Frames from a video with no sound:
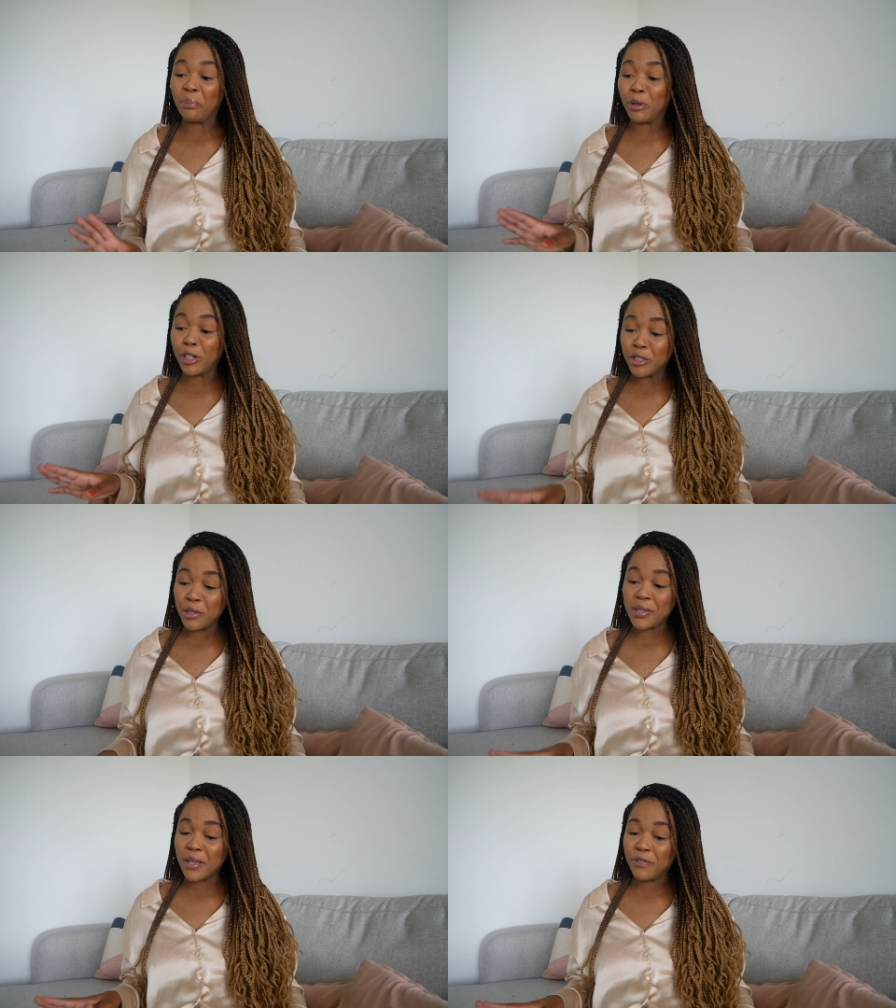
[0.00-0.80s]
brace
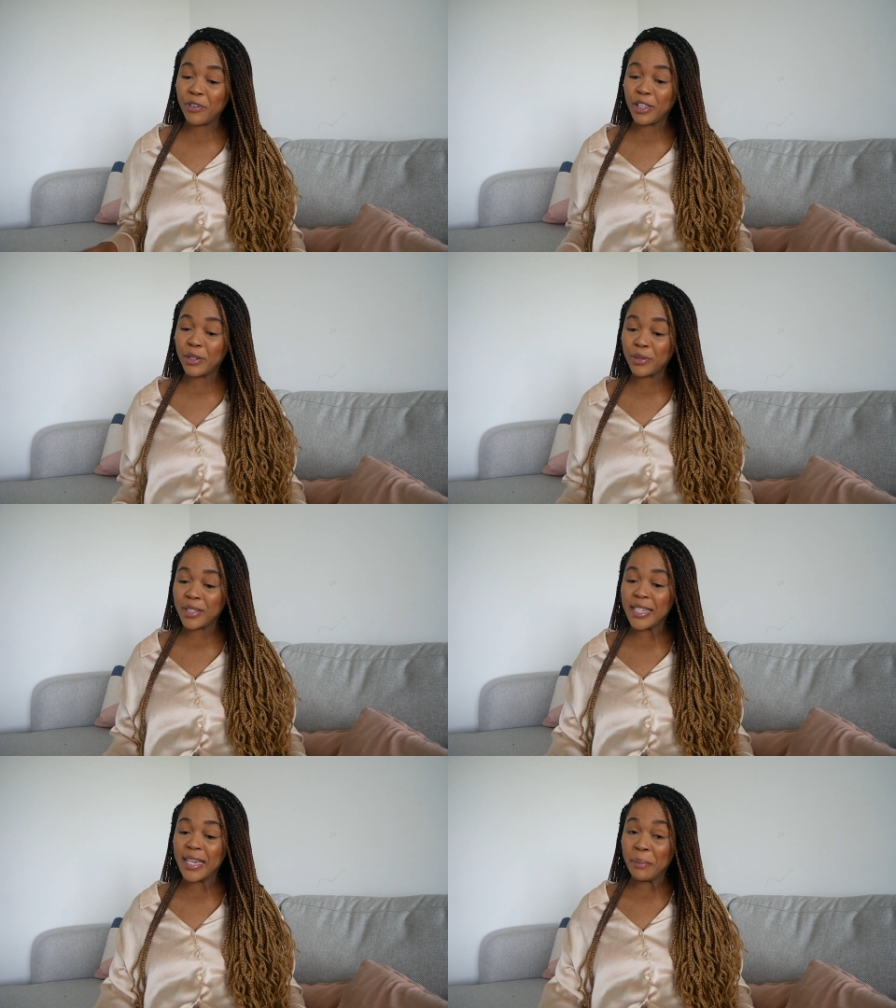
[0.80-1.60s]
yourself for a little
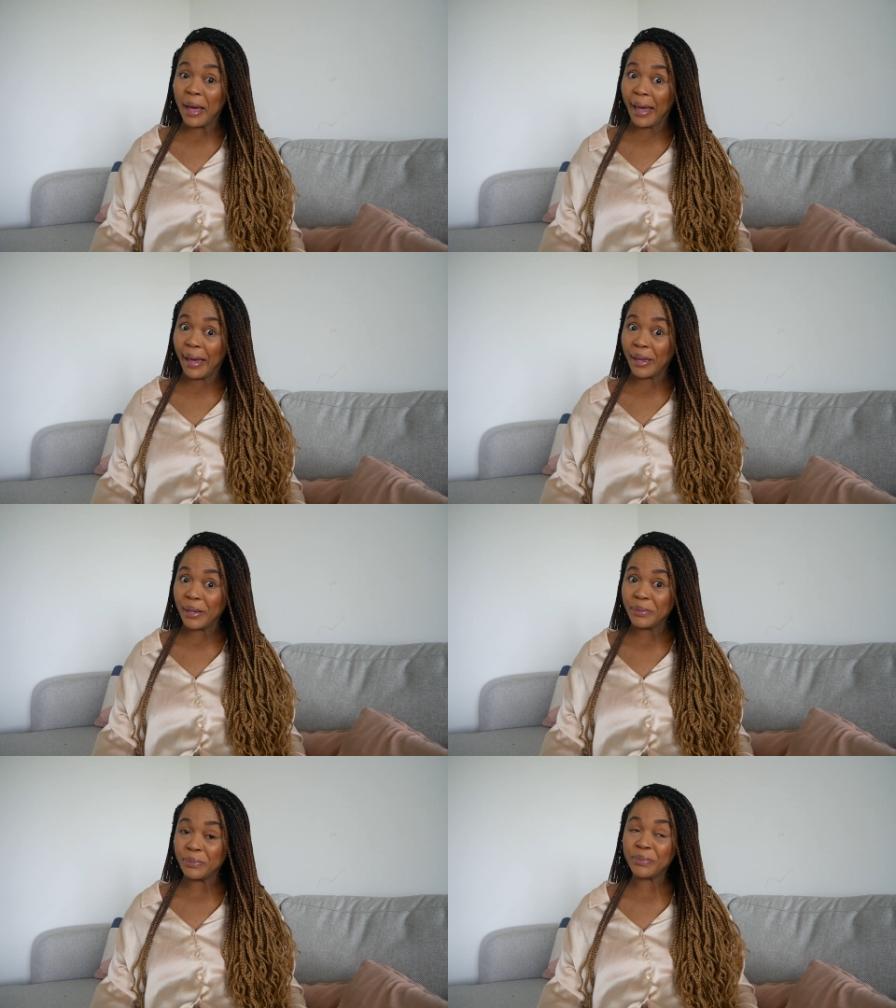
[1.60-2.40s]

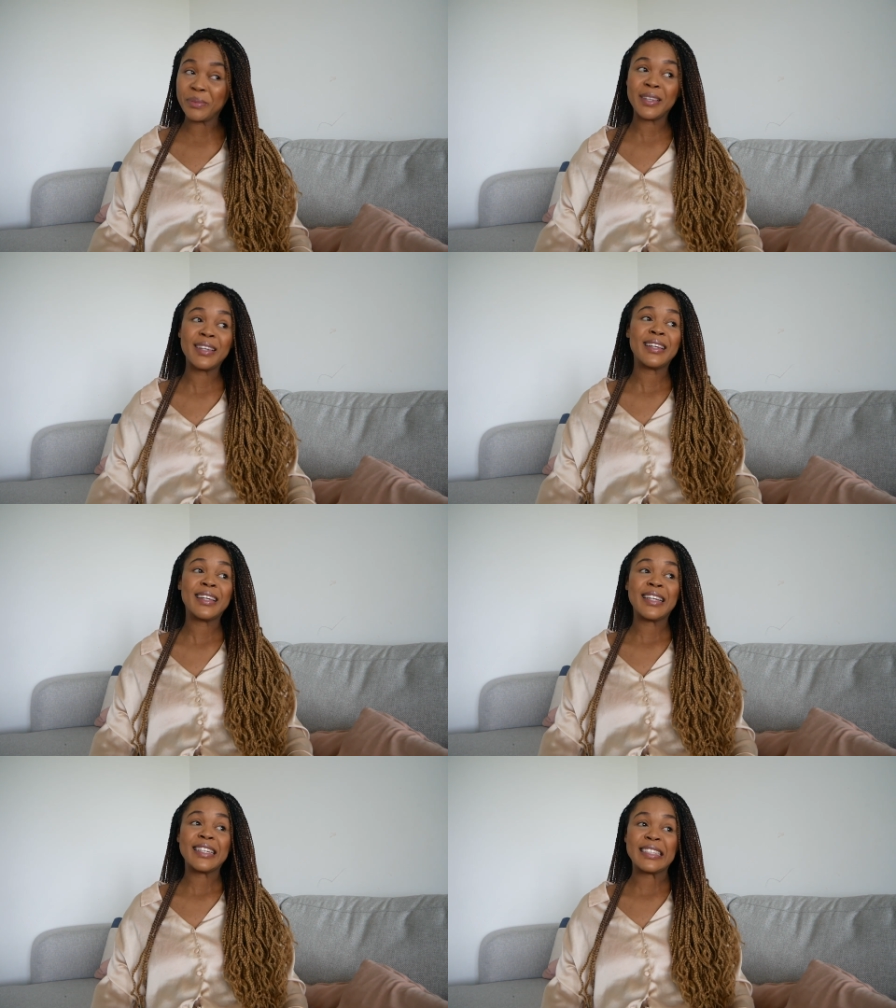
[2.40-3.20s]
TMI
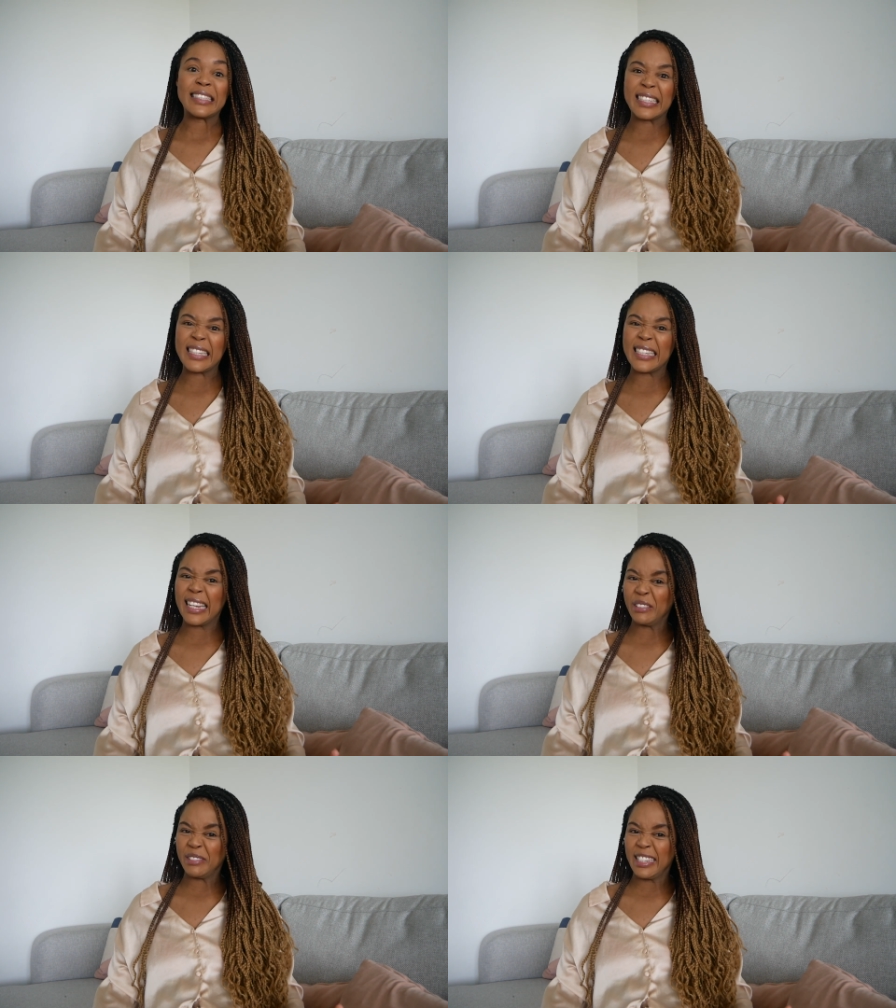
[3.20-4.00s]

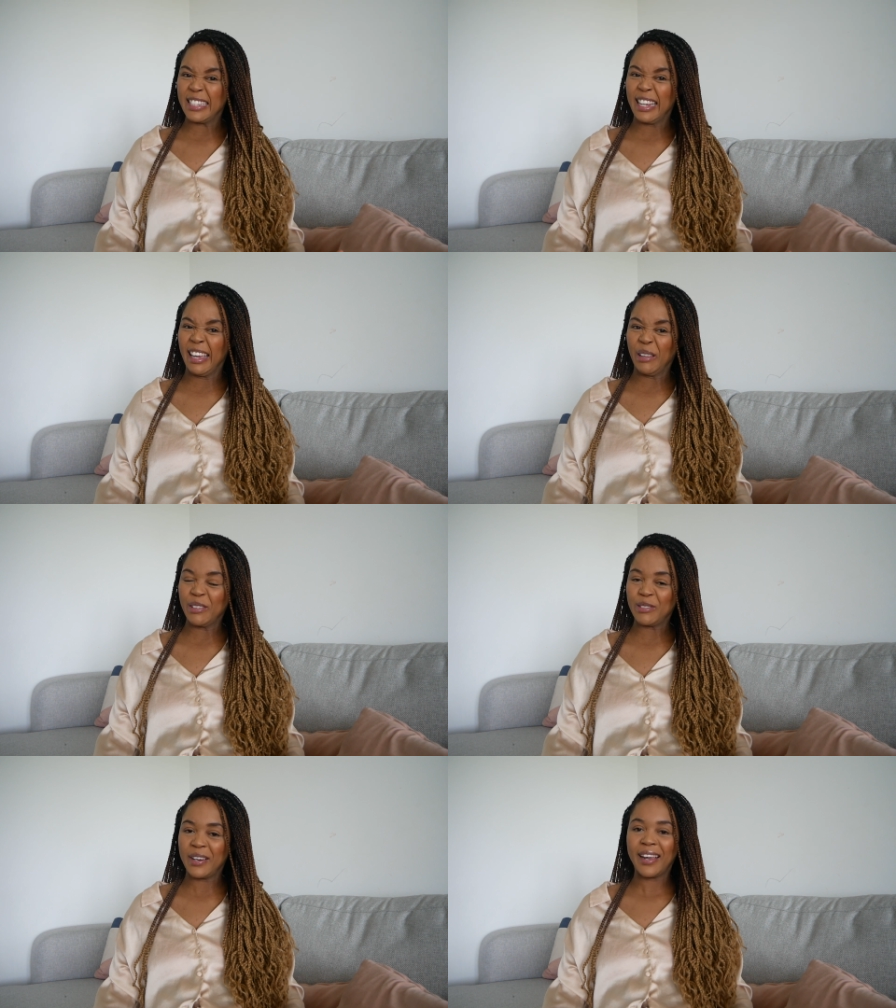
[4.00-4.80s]
detailed
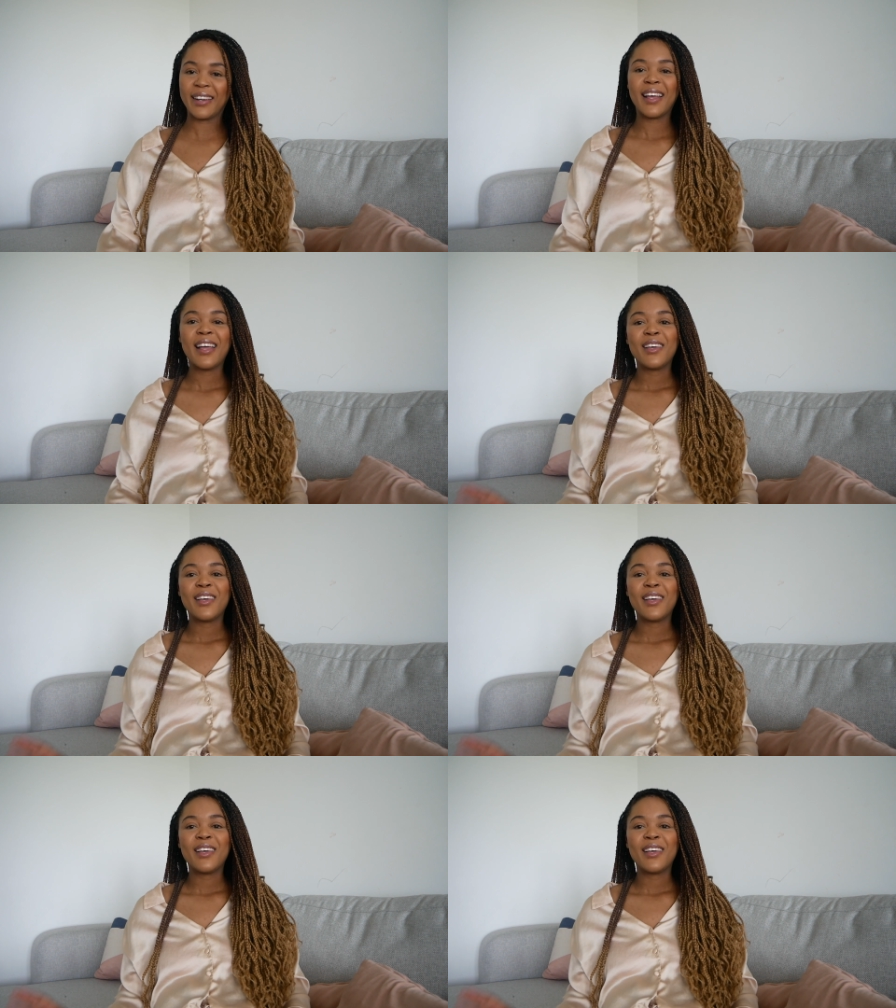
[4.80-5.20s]
details, right?